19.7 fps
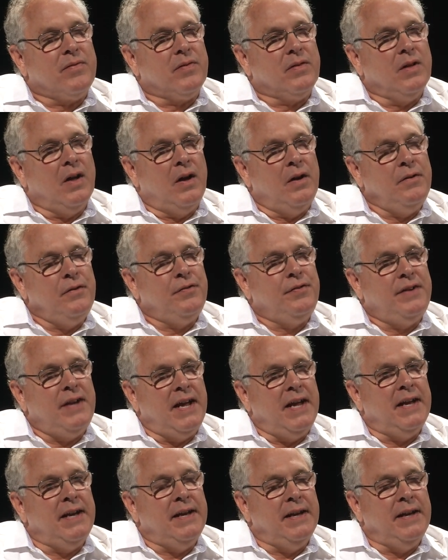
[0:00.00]

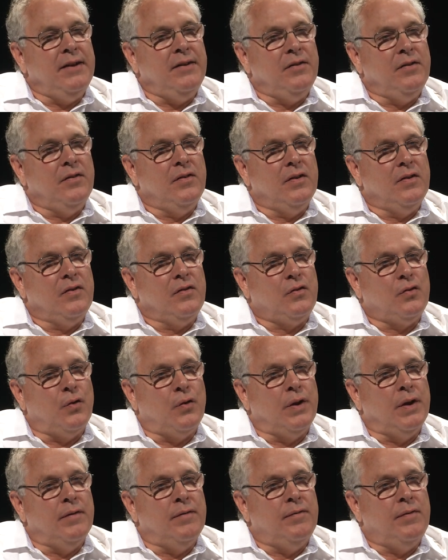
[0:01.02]
understanding
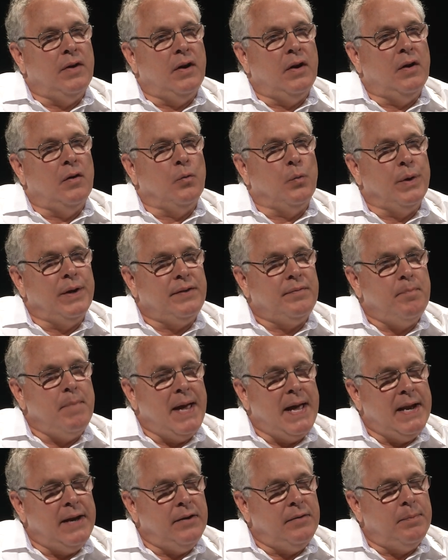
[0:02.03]
sort of risk
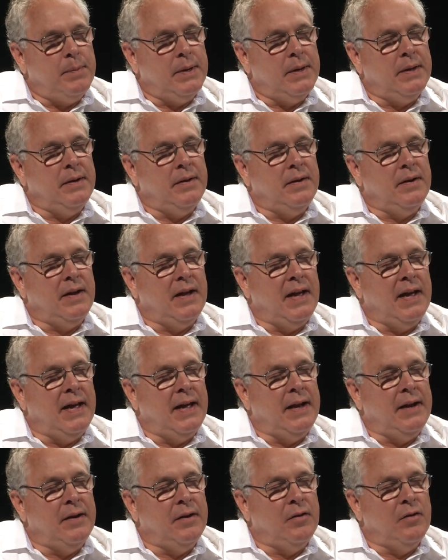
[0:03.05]
management
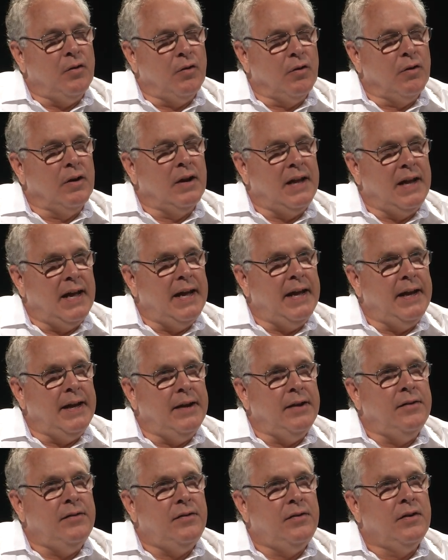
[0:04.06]
at an early
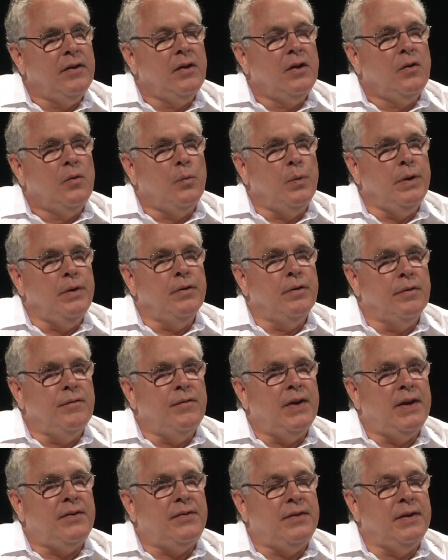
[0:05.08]
age when you're
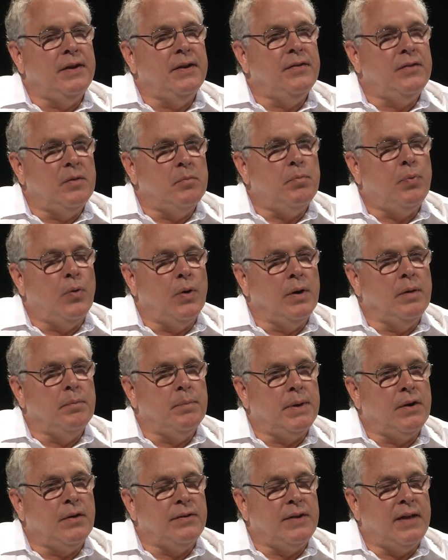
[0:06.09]
investing is important,
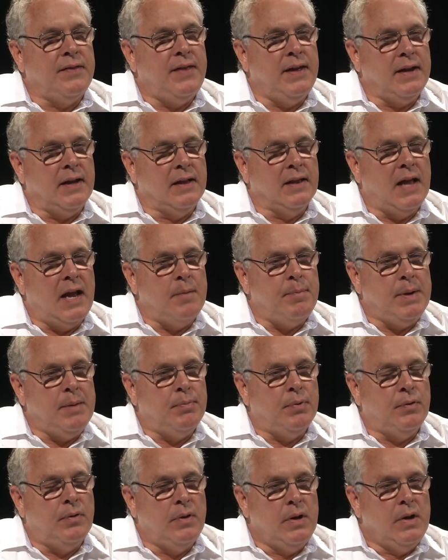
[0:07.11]
because I think a lot of
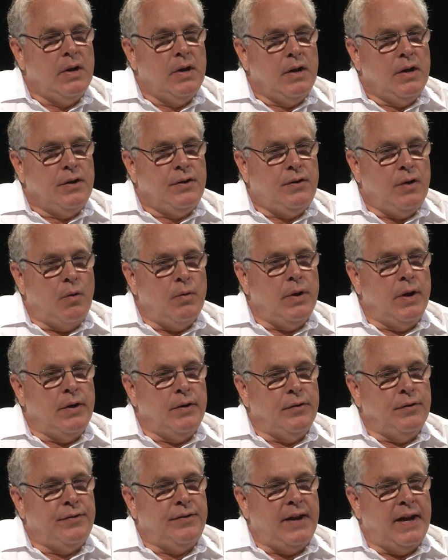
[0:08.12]
people don't
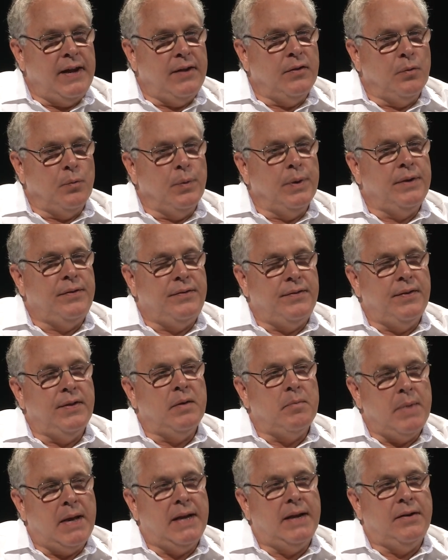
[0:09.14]
understand the risks that
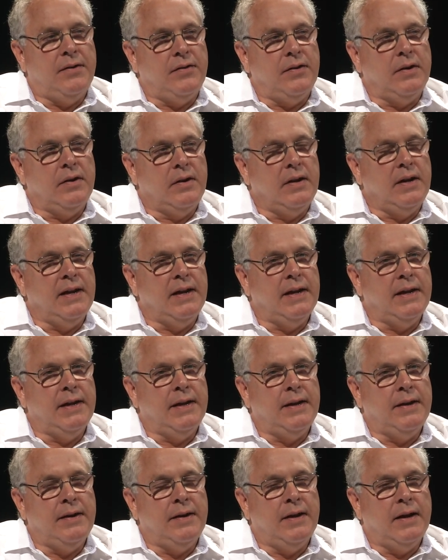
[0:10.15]
they're managing,
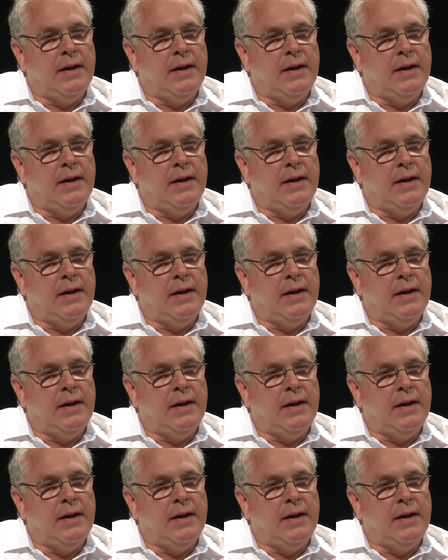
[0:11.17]
and